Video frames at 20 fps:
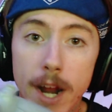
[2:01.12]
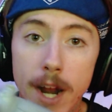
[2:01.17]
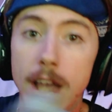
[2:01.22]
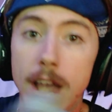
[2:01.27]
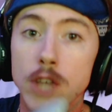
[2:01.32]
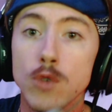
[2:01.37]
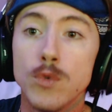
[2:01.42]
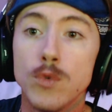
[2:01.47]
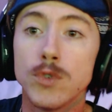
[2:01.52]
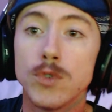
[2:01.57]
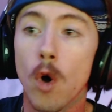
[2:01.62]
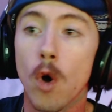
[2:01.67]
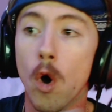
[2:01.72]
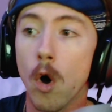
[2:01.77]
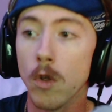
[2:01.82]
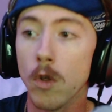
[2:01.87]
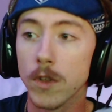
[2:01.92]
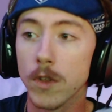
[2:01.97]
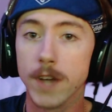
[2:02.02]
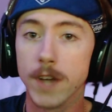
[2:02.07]
I use
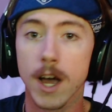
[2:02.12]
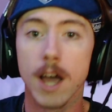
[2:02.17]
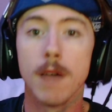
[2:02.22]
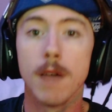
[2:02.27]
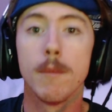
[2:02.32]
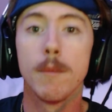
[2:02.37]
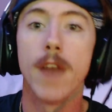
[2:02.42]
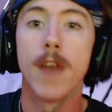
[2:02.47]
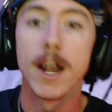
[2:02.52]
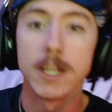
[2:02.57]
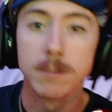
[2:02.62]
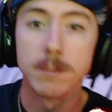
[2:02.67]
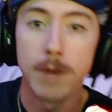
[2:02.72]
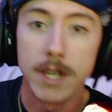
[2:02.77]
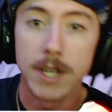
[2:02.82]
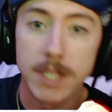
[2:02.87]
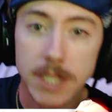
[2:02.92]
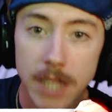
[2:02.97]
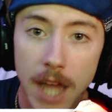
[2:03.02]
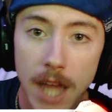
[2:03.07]
all the time. That is
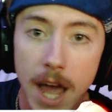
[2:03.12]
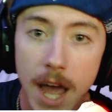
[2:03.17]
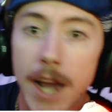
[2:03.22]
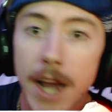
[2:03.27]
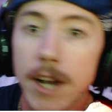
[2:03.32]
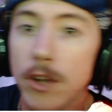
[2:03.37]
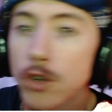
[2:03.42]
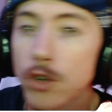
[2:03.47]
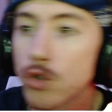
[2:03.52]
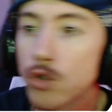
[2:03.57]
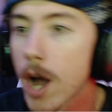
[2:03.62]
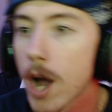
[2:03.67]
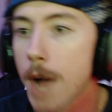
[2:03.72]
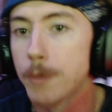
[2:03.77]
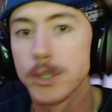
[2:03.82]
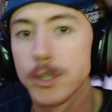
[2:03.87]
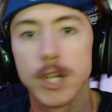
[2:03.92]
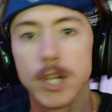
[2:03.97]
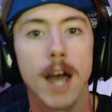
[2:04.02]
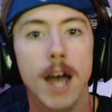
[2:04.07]
my slide,
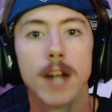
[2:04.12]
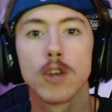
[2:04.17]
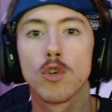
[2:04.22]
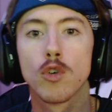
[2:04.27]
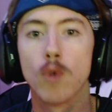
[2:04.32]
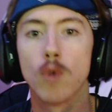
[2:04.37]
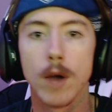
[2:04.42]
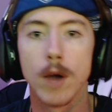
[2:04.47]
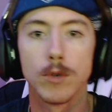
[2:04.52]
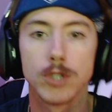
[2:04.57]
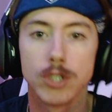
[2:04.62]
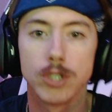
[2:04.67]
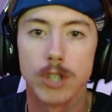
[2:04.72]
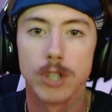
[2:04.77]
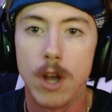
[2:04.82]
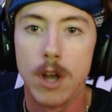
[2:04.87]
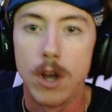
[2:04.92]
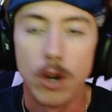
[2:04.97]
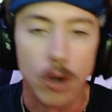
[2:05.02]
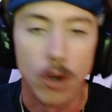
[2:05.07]
drop shot,
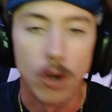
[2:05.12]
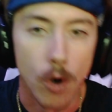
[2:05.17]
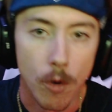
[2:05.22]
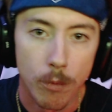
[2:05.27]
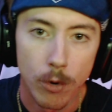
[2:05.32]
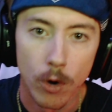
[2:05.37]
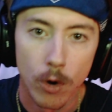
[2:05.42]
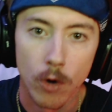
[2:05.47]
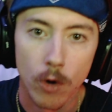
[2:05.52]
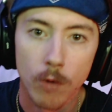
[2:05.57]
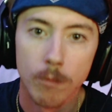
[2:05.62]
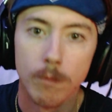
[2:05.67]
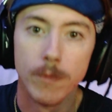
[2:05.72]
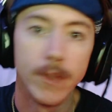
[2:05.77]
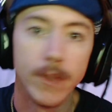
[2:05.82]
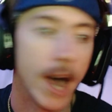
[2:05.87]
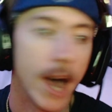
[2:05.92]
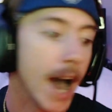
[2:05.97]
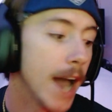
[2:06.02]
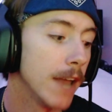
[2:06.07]
crouch, go
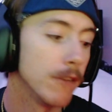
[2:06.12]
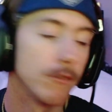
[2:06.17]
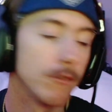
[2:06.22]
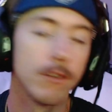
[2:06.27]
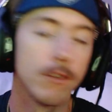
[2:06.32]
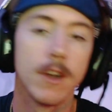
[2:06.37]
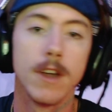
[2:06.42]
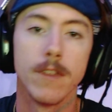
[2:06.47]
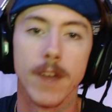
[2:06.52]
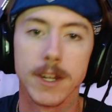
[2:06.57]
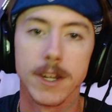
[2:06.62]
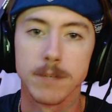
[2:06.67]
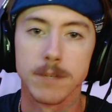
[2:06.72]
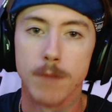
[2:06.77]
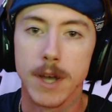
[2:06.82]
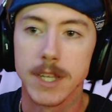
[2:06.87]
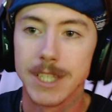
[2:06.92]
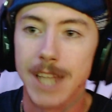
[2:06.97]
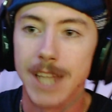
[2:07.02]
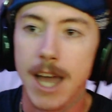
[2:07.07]
prone, dive. That's
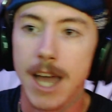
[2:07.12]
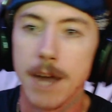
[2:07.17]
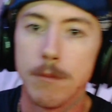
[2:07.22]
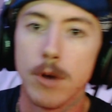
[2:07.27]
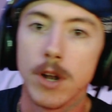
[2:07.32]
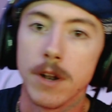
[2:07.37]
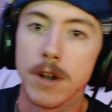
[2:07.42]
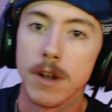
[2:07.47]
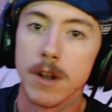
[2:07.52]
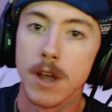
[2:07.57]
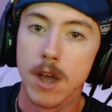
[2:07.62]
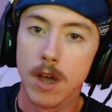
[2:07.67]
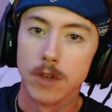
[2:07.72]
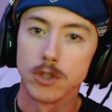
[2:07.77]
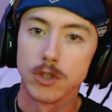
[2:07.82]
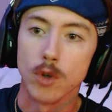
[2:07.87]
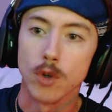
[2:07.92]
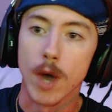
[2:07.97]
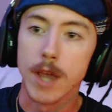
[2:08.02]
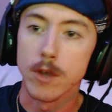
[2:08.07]
my slide button.
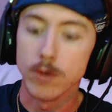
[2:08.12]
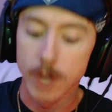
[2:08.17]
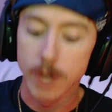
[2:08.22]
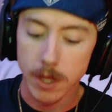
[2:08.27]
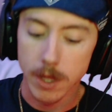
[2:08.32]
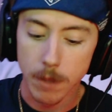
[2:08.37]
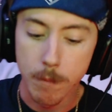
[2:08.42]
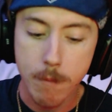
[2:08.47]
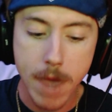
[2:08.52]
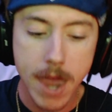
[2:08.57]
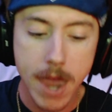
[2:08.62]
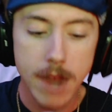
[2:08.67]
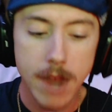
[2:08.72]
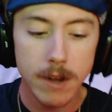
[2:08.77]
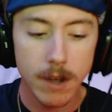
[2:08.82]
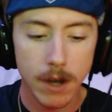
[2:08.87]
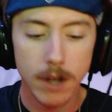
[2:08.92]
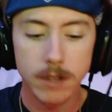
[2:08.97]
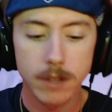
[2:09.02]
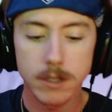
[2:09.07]
So I use that. The main
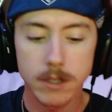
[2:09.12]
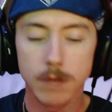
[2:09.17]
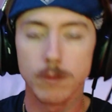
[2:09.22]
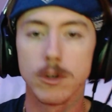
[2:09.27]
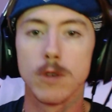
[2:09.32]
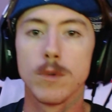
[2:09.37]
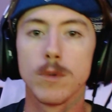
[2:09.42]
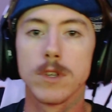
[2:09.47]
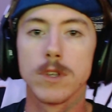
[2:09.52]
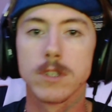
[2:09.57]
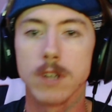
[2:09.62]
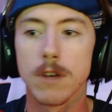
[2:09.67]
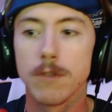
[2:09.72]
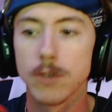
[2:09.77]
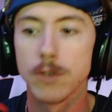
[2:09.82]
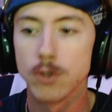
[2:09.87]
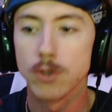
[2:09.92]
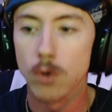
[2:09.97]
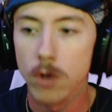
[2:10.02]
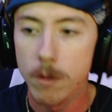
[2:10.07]
concept here with the
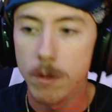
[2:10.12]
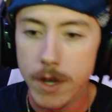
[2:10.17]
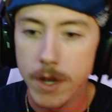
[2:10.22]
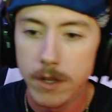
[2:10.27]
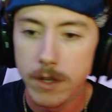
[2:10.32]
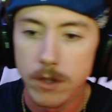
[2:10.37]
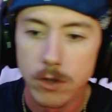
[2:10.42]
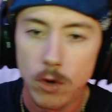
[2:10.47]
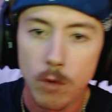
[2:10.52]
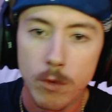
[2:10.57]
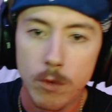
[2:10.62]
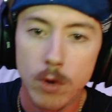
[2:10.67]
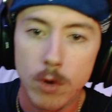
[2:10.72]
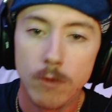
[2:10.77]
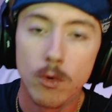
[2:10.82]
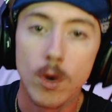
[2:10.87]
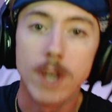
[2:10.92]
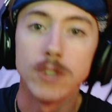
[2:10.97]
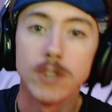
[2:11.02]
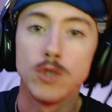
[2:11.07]
Scuf controller that makes it so
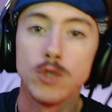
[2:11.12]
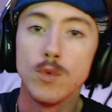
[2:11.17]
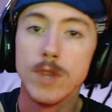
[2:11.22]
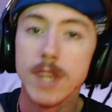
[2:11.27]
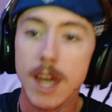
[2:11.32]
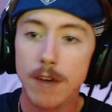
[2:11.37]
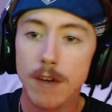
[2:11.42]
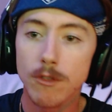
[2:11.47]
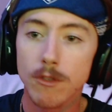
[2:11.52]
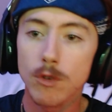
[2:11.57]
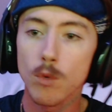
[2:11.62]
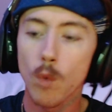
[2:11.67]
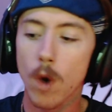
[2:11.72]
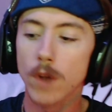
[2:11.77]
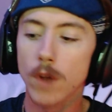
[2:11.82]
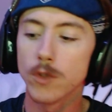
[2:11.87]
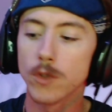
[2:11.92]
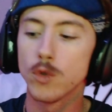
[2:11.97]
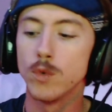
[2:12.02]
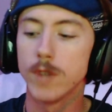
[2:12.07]
beautiful is you never
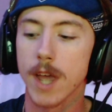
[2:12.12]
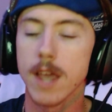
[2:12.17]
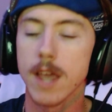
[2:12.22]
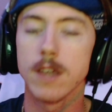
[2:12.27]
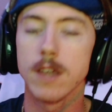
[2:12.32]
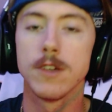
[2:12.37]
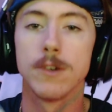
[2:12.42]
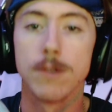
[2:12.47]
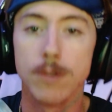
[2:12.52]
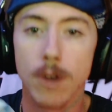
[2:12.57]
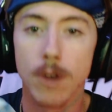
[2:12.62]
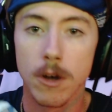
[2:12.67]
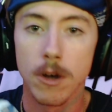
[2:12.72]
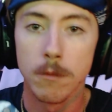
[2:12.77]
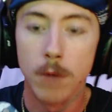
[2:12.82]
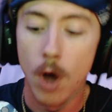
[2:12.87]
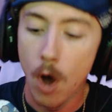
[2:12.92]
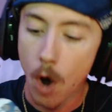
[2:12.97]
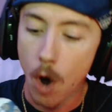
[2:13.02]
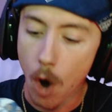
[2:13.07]
want to take your
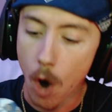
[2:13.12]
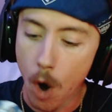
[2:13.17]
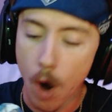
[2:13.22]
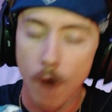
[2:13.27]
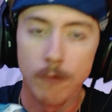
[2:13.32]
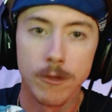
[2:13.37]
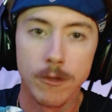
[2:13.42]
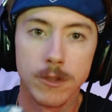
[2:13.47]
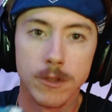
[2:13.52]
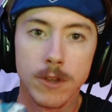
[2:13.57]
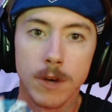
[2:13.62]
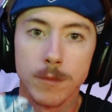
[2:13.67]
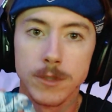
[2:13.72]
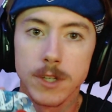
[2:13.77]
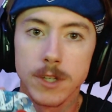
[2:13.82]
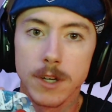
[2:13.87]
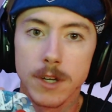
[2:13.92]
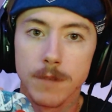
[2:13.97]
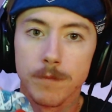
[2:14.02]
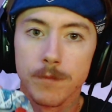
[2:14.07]
thumb off the
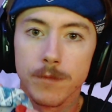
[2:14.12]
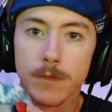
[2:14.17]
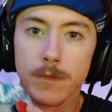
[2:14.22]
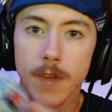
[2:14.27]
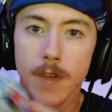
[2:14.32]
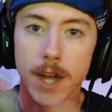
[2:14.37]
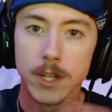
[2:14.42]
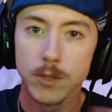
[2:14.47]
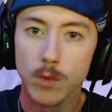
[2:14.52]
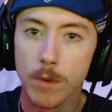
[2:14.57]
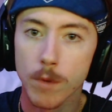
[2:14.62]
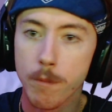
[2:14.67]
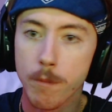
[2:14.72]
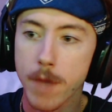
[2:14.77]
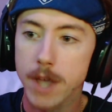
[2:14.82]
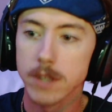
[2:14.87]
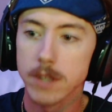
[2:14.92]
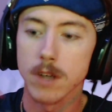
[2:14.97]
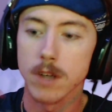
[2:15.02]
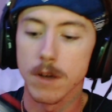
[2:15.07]
thumbstick. That is what
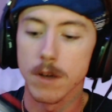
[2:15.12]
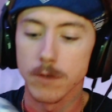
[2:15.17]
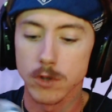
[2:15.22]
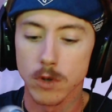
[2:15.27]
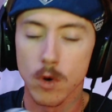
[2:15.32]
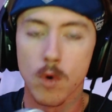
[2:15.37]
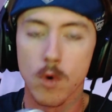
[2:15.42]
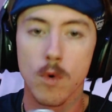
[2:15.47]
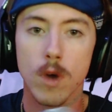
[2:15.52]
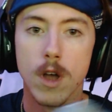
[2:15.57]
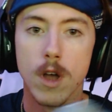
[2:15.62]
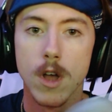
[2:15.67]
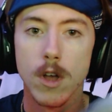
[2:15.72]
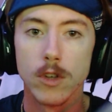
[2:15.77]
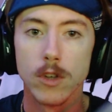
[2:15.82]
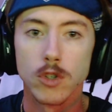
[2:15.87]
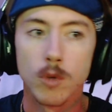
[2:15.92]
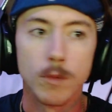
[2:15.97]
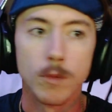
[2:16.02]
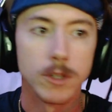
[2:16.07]
makes Scuf so
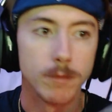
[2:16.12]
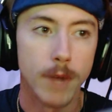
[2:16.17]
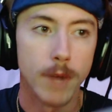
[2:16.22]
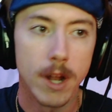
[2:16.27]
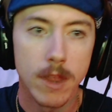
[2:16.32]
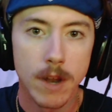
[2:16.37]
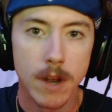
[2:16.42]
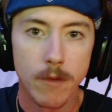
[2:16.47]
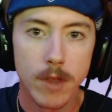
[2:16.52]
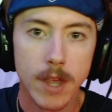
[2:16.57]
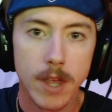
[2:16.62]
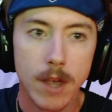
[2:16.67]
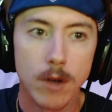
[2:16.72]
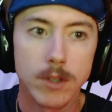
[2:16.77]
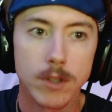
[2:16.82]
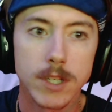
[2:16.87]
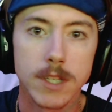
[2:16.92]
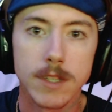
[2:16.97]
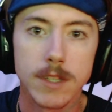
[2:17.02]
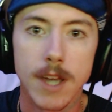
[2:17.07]
much better than everything
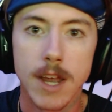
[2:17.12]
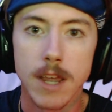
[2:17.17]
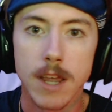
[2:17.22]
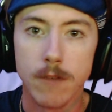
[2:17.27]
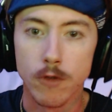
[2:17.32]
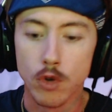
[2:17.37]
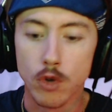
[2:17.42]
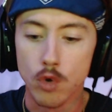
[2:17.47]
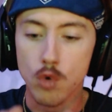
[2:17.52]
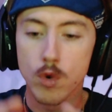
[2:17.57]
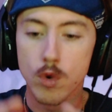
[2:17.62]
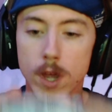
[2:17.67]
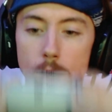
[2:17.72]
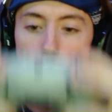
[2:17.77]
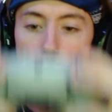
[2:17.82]
else, is that if you can